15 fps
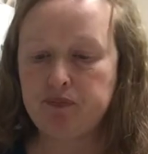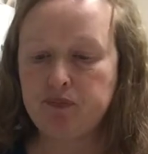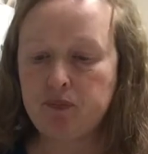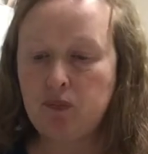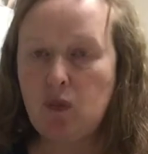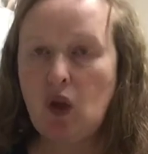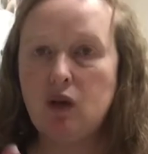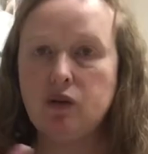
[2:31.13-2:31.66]

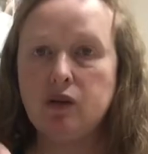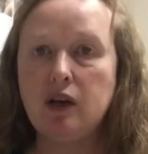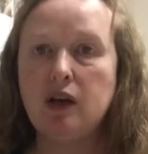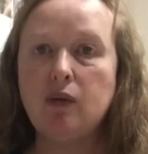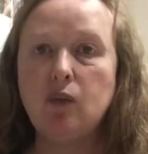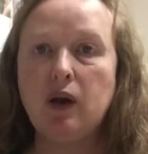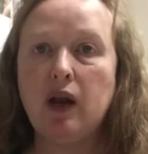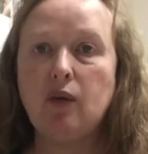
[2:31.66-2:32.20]
So
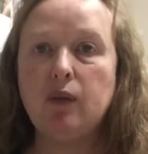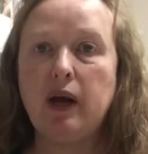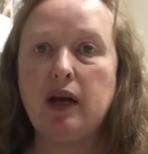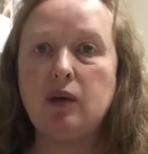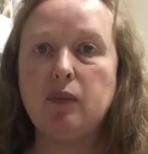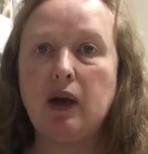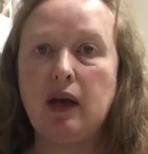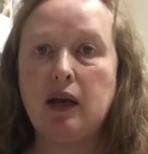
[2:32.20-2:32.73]
when I
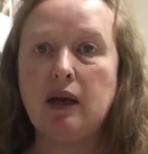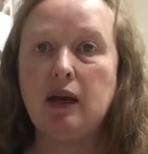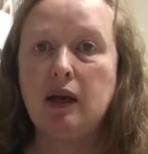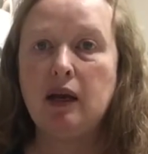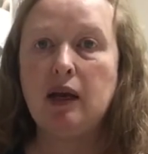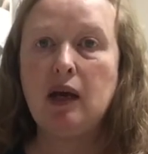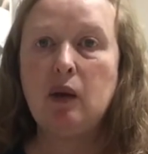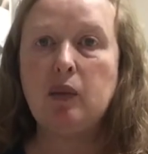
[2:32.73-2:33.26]
write my
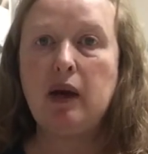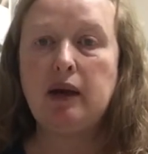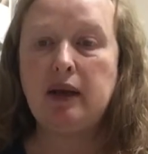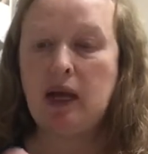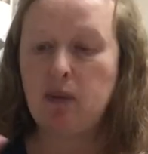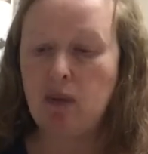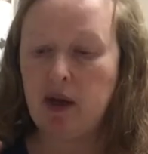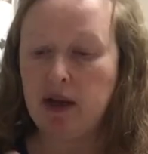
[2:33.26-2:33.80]

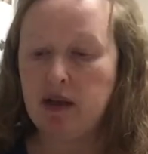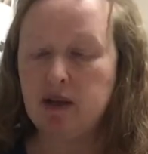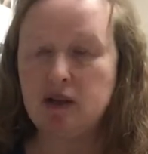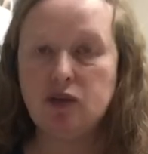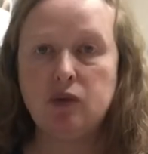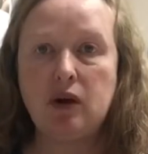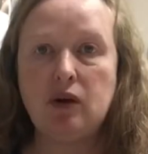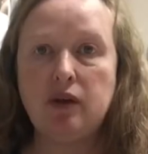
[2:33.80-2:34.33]
label, I can
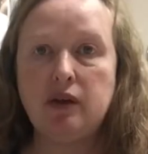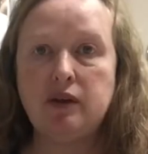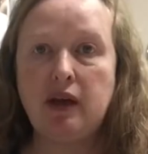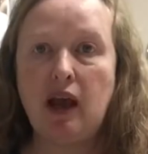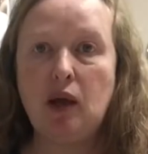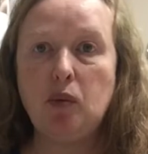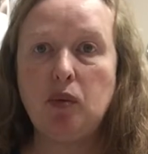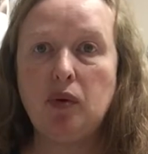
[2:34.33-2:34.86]
just write on the
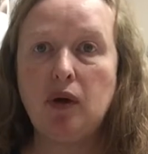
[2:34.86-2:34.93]
tape.